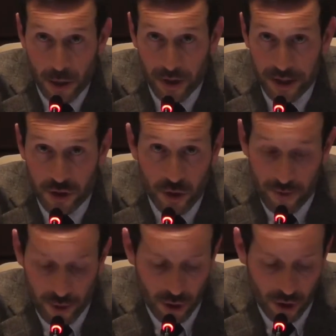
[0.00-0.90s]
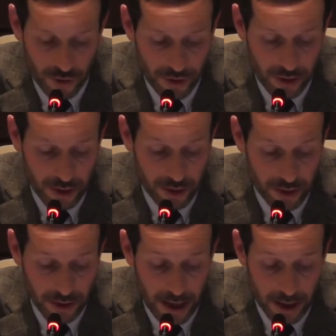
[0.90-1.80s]
We need to have a look on
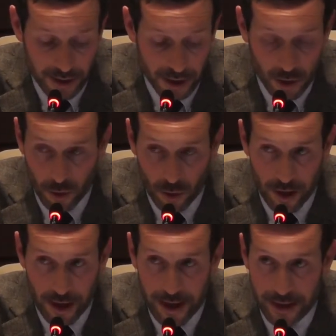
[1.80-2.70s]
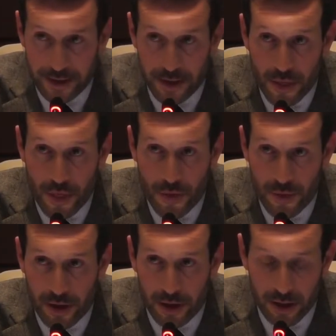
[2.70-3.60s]
Article
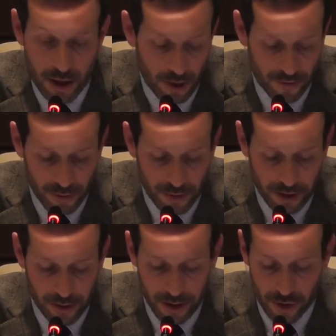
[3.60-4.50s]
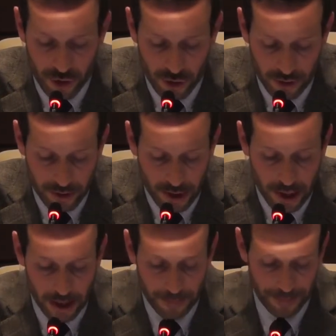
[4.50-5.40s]
83 of the regulation,
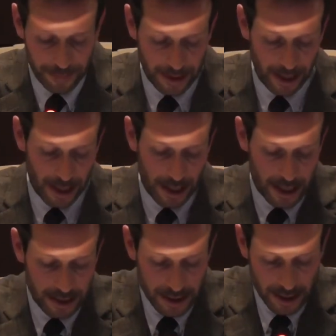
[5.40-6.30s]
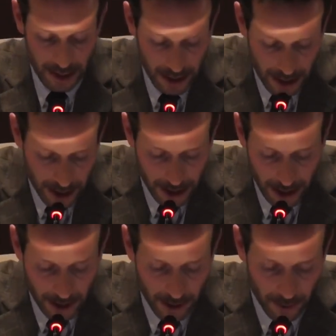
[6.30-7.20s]
and
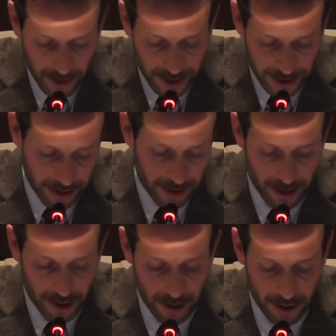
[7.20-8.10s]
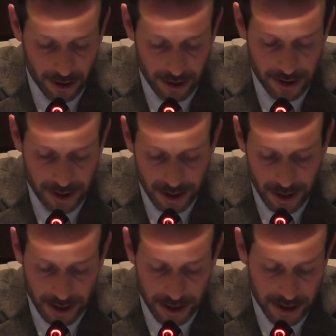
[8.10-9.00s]
we can see
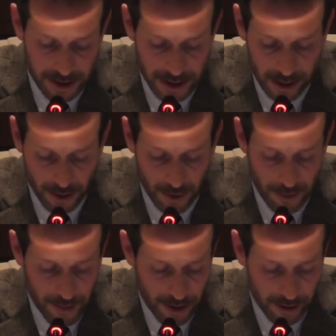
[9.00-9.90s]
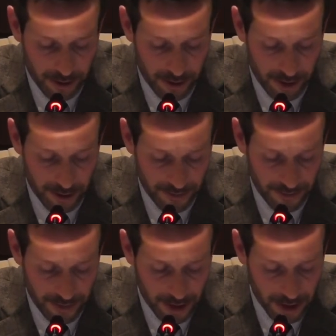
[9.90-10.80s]
that in its second paragraph,